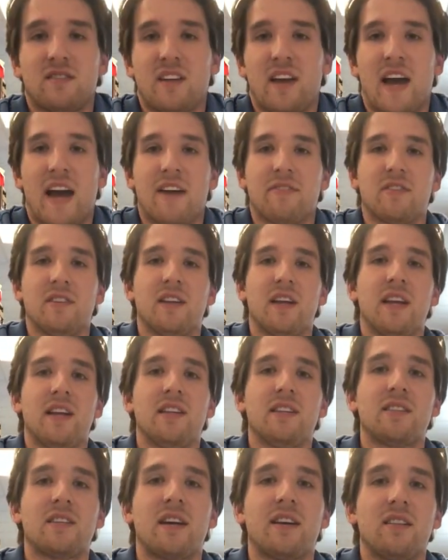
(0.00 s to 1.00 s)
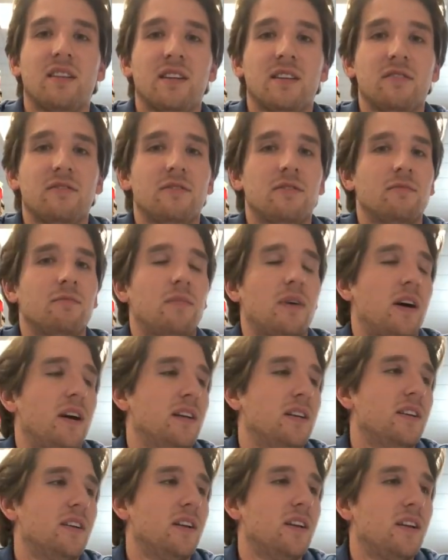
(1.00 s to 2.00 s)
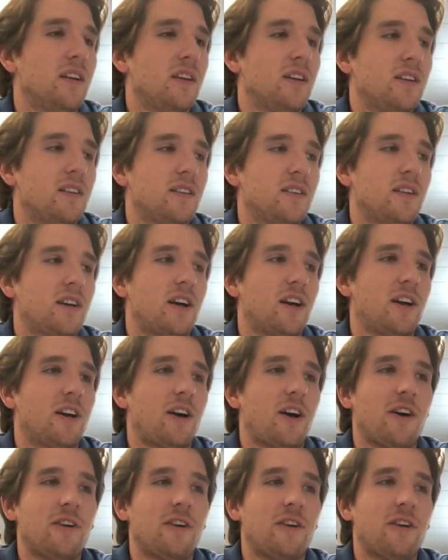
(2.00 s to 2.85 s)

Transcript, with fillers: half the days I live. But uh,